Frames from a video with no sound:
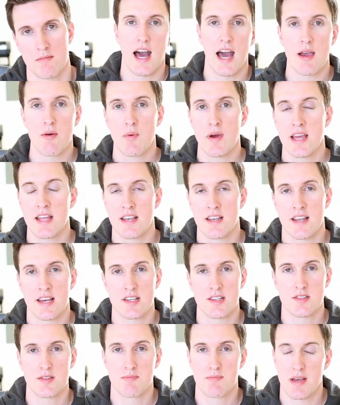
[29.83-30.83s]
I went and
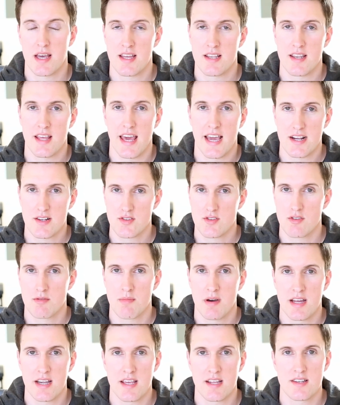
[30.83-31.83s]
I spent extra
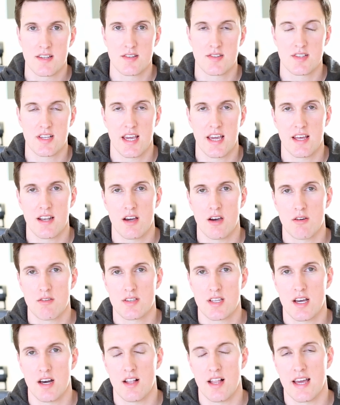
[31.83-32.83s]
money to stay at a
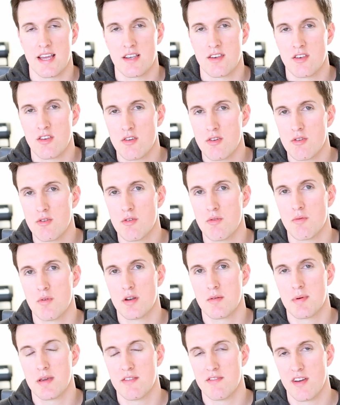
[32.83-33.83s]
hotel I knew
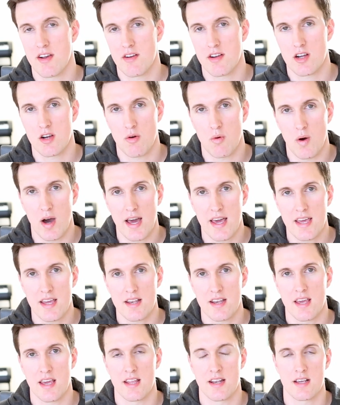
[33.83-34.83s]
would be very
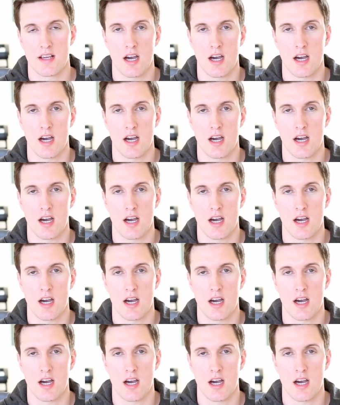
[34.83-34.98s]
quiet and